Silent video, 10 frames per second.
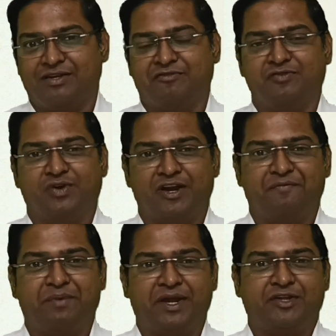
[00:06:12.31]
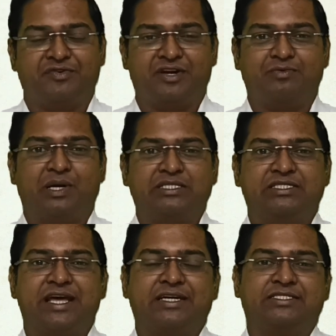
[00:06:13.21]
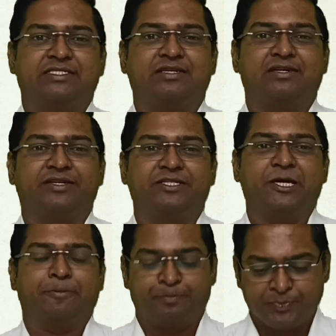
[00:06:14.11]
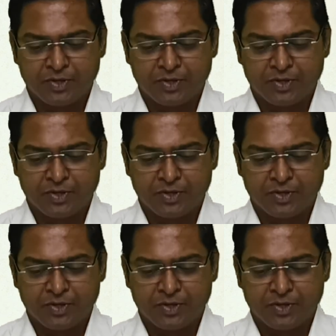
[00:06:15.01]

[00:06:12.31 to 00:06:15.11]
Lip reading: If you had paid your advance tax in time.